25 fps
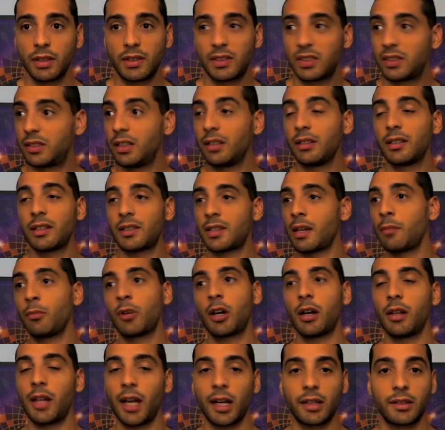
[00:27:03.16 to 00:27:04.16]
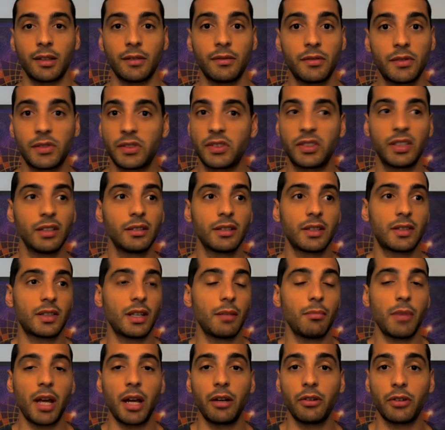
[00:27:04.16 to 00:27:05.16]
it's still the same collective, it's still the
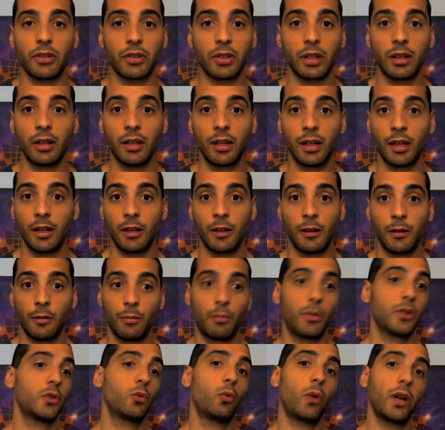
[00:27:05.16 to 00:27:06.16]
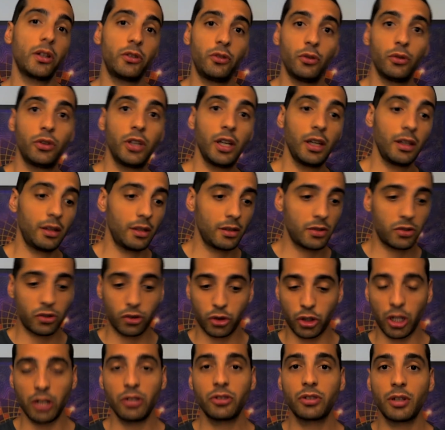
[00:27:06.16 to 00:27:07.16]
same energy. But what you did is
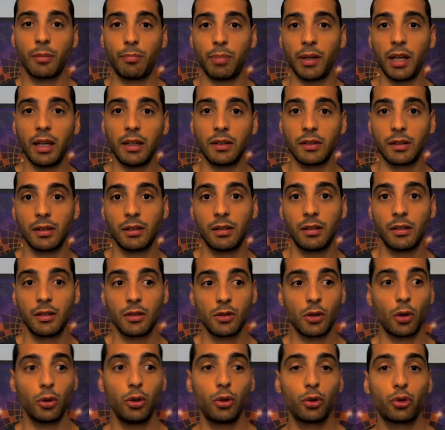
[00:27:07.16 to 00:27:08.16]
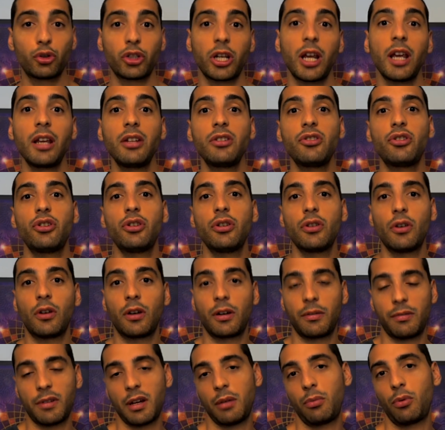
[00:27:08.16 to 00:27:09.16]
change the place. So you change
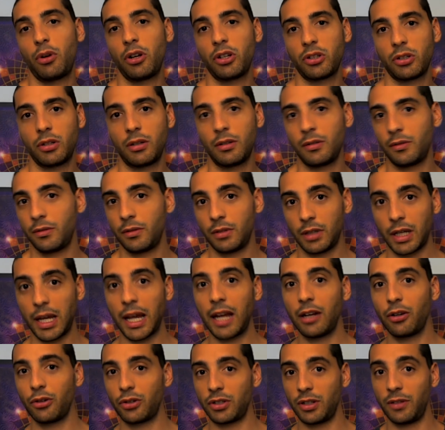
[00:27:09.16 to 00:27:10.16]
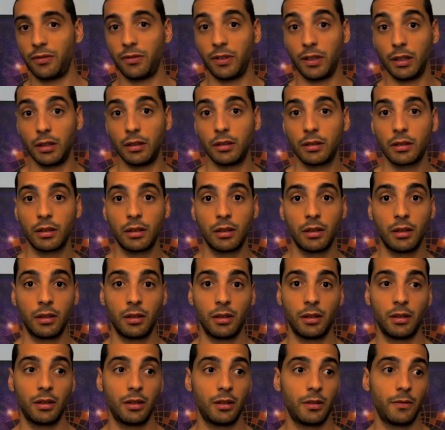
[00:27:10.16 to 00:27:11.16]
your vibrational energy field,
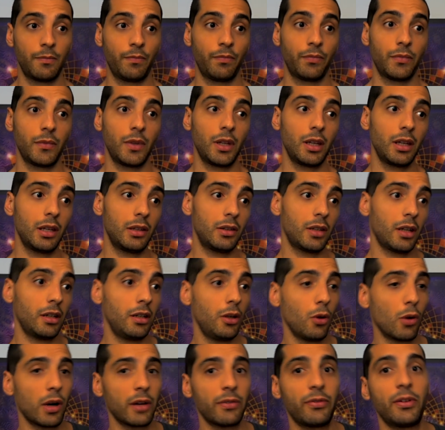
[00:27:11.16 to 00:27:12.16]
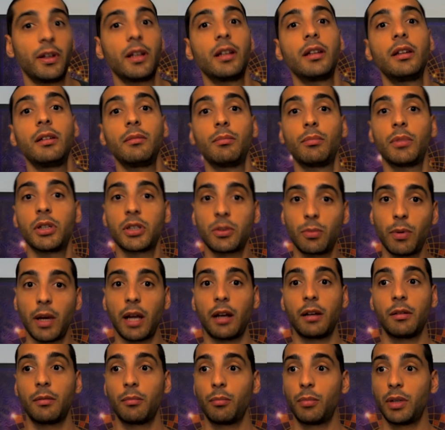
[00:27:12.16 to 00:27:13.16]
and then you are feeling much
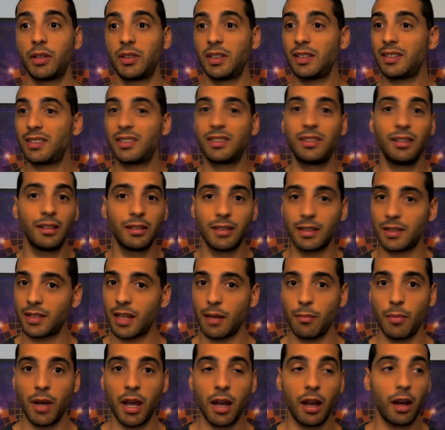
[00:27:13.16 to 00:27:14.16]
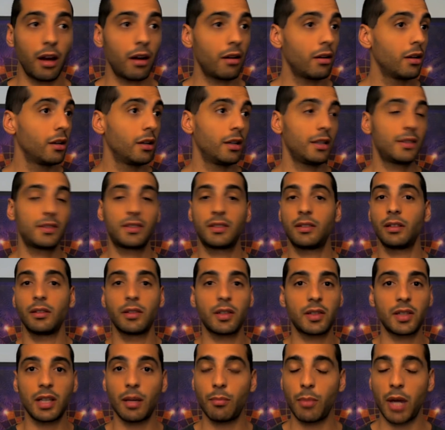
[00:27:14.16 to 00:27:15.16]
better. But it's still the same air, it's still
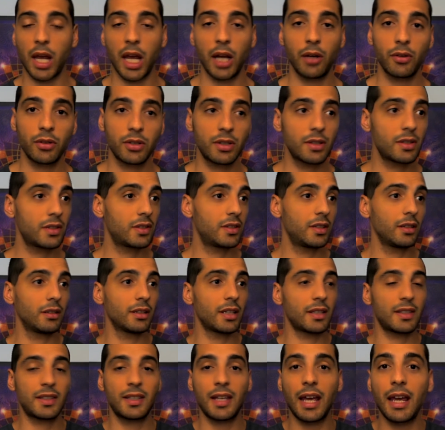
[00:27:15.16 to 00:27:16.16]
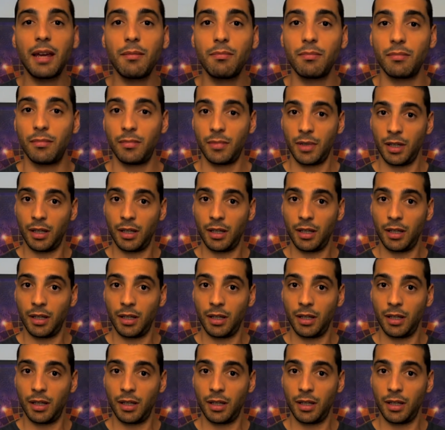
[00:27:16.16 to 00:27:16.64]
the same energy, it's still the same